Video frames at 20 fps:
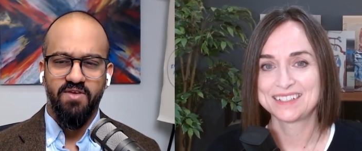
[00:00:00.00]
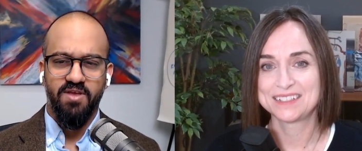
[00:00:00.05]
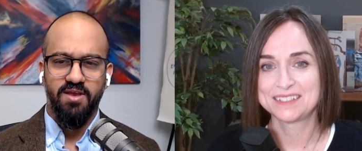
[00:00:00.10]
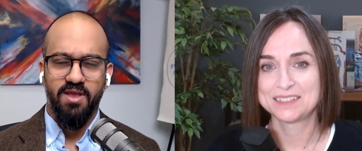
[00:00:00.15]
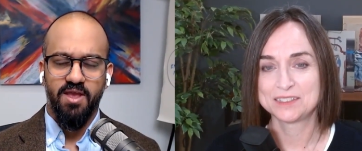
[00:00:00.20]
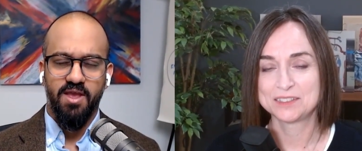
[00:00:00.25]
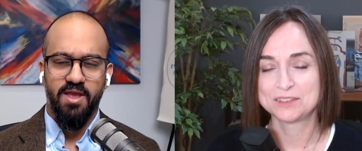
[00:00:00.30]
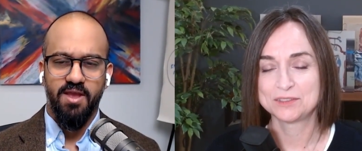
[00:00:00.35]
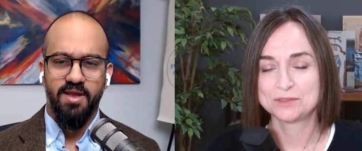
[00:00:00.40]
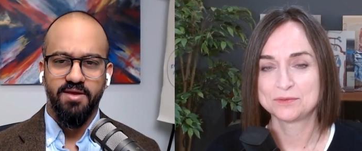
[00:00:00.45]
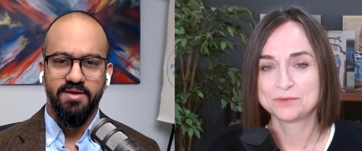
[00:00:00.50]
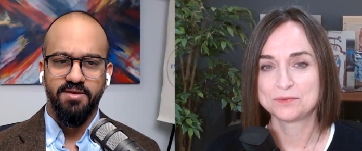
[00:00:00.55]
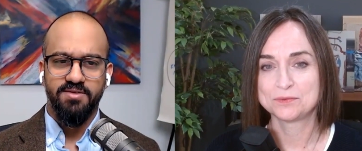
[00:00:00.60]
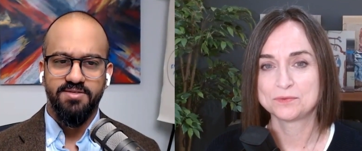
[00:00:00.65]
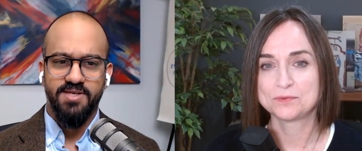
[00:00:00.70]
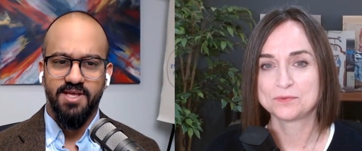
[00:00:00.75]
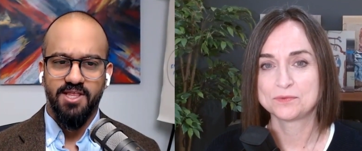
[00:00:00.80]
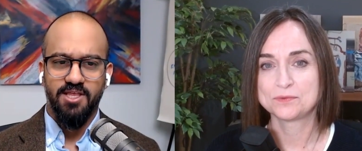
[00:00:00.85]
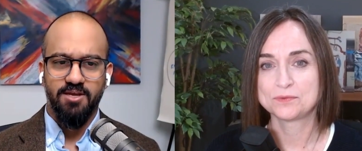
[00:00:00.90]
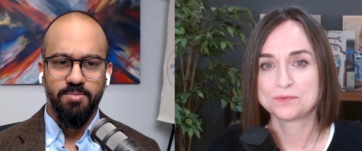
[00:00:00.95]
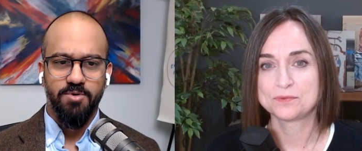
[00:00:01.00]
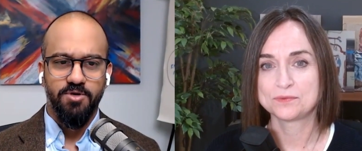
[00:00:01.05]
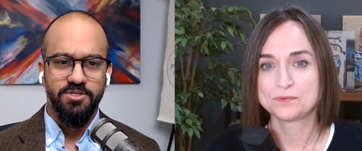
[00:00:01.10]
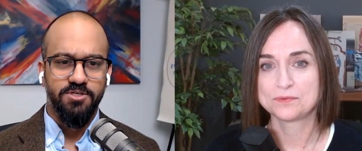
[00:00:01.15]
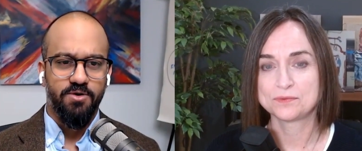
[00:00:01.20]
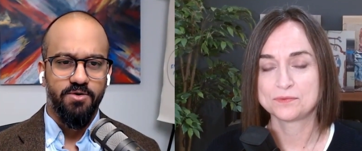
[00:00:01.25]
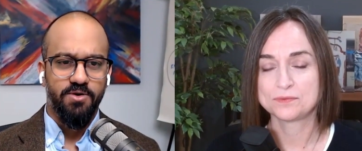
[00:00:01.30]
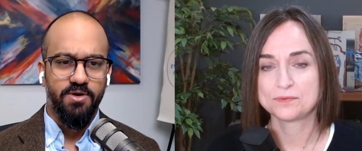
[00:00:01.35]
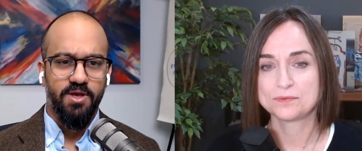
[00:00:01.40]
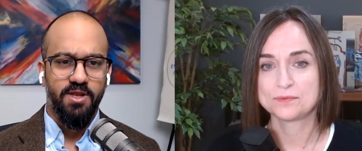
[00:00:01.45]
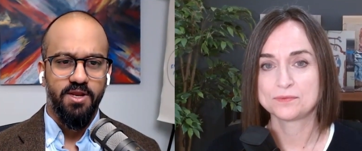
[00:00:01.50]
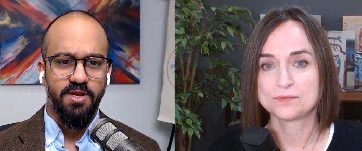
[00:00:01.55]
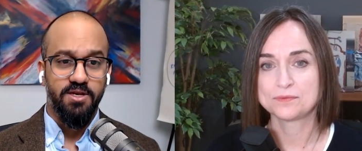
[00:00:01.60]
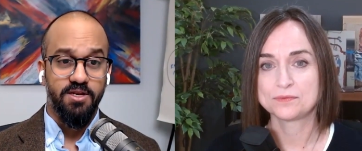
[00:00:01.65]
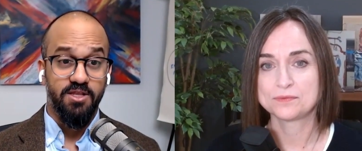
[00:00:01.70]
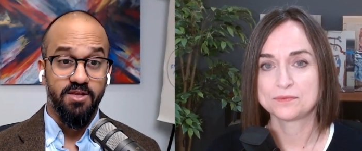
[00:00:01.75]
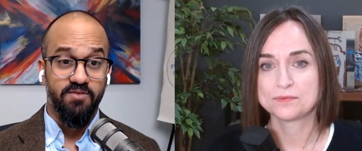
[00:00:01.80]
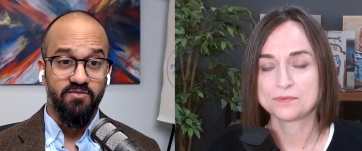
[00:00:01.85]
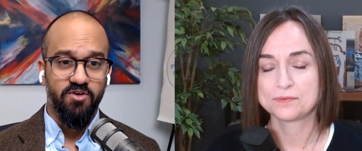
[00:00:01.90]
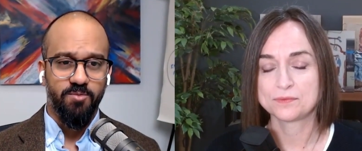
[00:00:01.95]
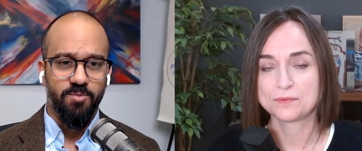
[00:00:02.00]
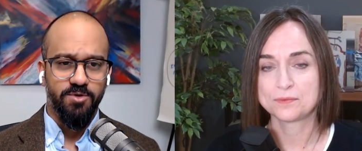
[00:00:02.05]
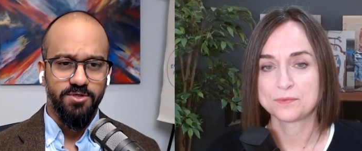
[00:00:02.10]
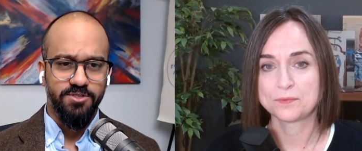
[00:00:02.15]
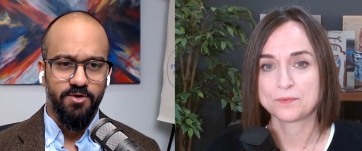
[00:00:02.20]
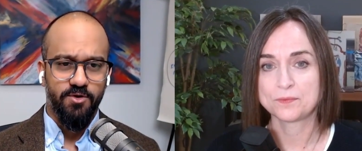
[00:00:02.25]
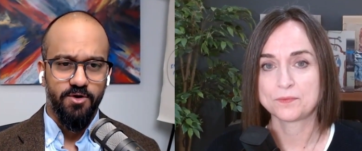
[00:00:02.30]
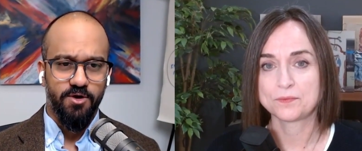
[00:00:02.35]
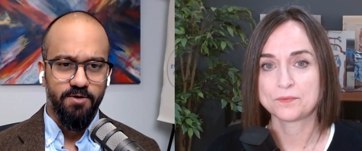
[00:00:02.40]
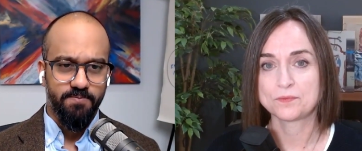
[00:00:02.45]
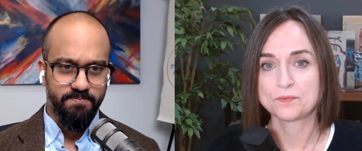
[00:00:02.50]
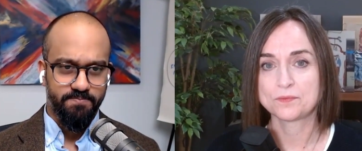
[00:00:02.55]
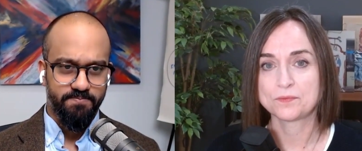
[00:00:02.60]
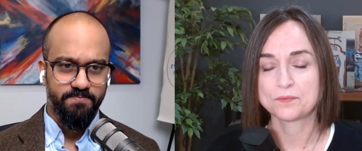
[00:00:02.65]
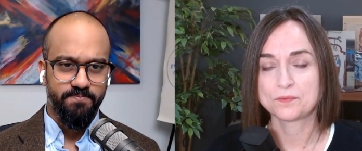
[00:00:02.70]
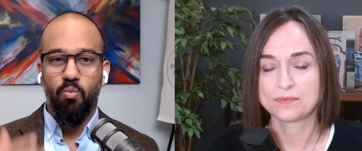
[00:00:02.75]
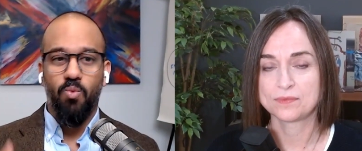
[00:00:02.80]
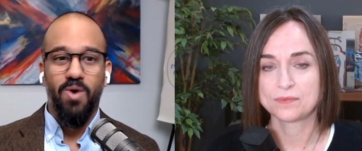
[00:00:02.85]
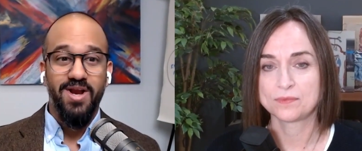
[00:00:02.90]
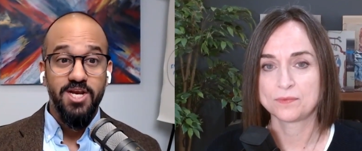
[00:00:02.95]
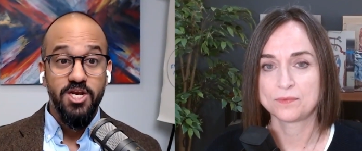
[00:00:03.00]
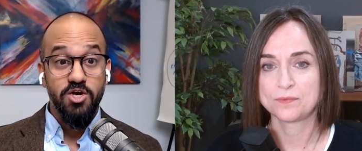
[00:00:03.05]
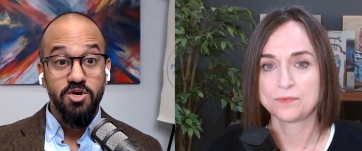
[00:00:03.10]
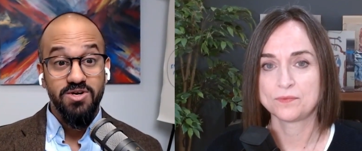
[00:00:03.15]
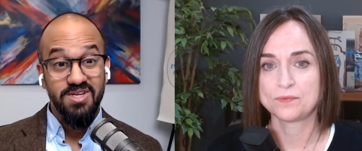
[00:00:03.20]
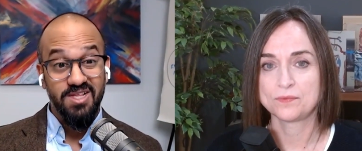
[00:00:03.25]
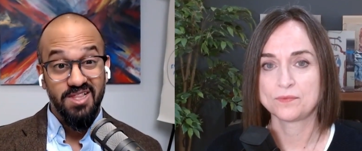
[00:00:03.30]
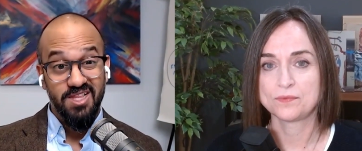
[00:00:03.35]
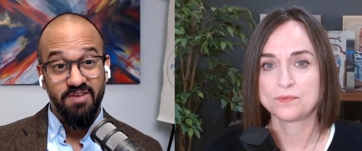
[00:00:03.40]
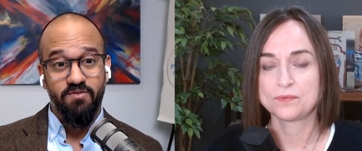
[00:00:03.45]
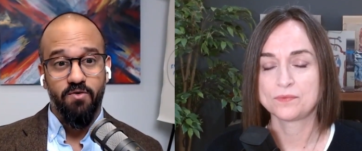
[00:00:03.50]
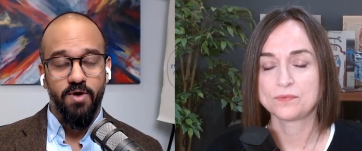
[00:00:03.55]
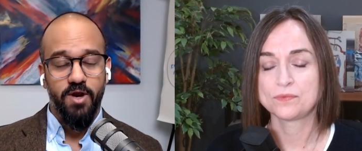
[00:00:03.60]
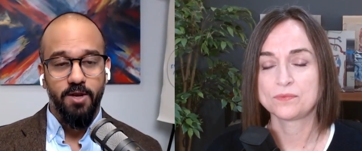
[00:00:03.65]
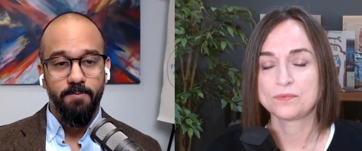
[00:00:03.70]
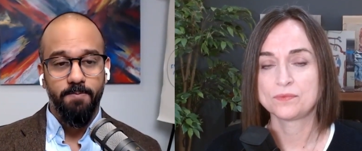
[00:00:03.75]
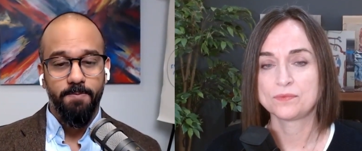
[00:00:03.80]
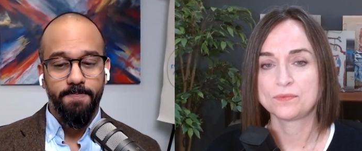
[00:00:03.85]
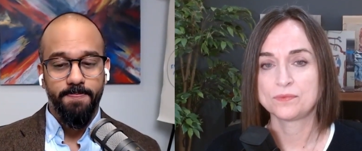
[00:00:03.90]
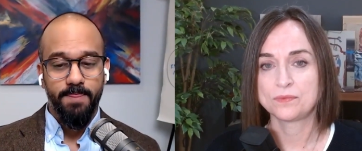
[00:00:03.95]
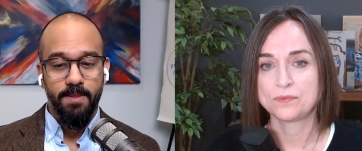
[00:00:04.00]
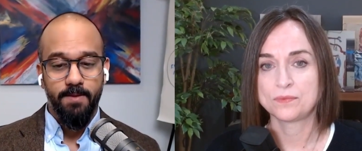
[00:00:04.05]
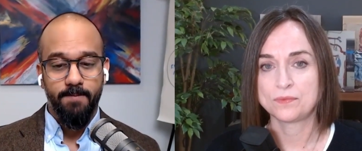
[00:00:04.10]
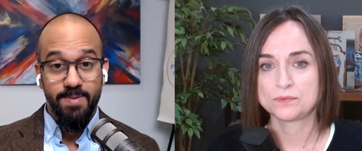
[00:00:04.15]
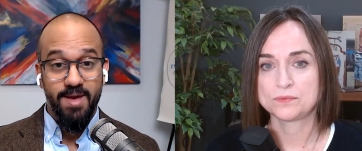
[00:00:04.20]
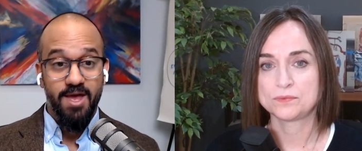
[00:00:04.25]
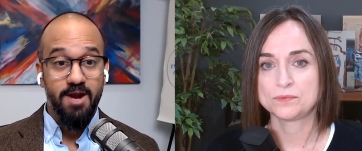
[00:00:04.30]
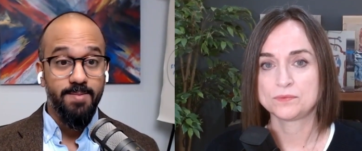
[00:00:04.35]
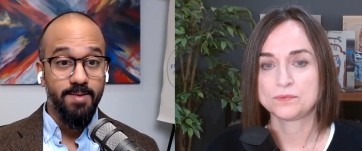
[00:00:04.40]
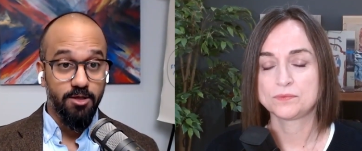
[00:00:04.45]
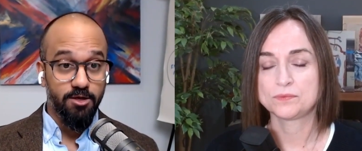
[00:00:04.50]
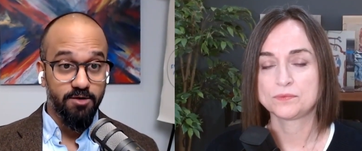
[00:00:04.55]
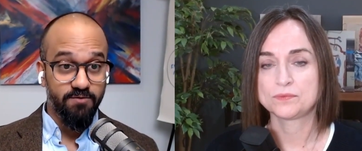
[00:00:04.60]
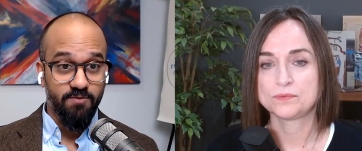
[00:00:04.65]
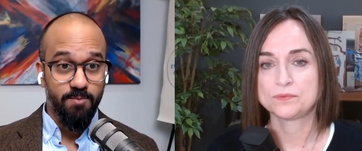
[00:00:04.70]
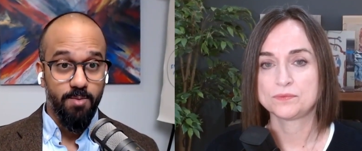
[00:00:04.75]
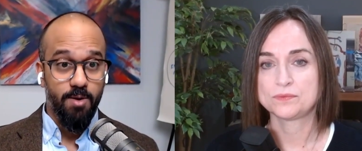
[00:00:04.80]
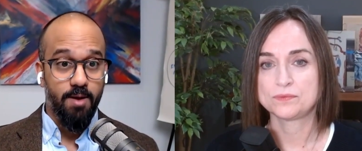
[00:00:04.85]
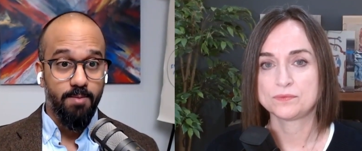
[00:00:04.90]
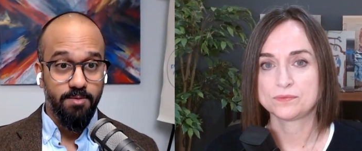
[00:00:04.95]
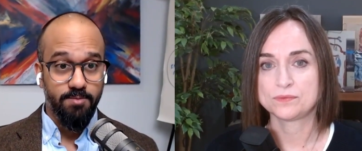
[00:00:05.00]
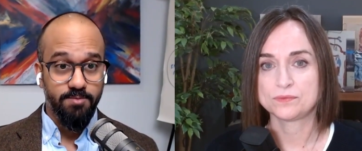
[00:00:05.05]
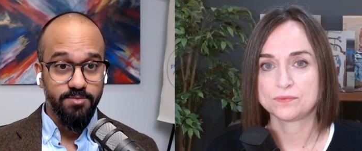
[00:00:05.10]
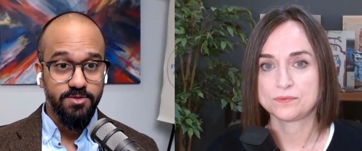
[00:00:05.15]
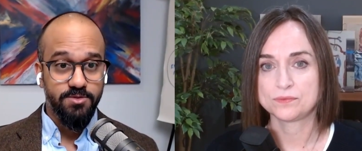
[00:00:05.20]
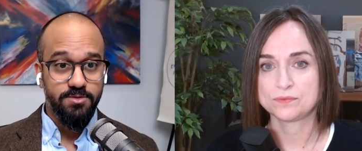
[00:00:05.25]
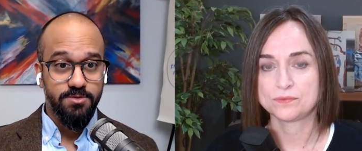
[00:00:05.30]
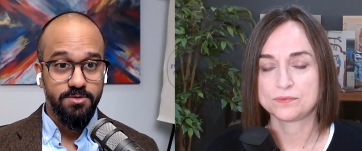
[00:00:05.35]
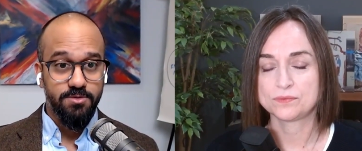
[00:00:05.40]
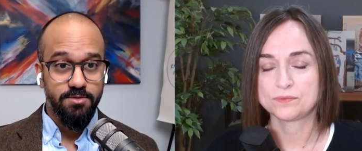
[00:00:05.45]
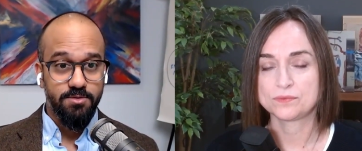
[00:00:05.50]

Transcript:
Speaker 1: having a selling persona and a delivery persona. When you're delivering, you better be looking for problems.